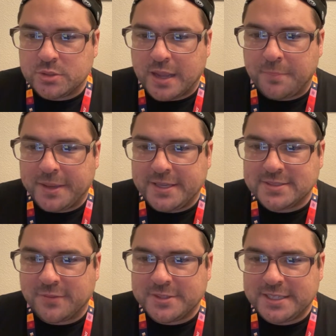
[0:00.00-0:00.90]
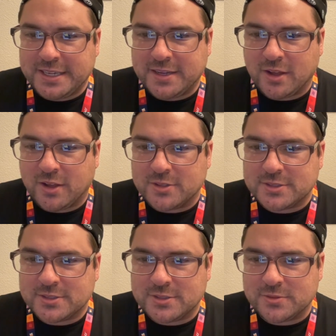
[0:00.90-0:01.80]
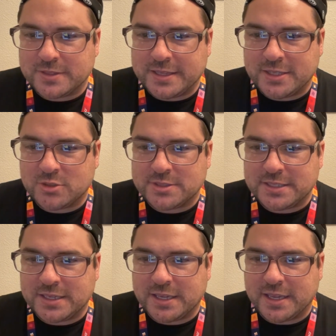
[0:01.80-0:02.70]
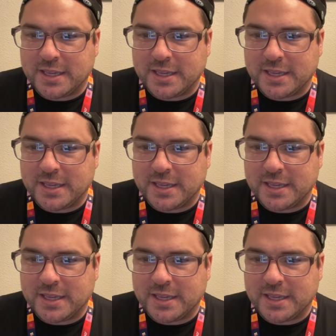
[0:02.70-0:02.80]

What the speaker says: and Mickey 17. Also really interesting.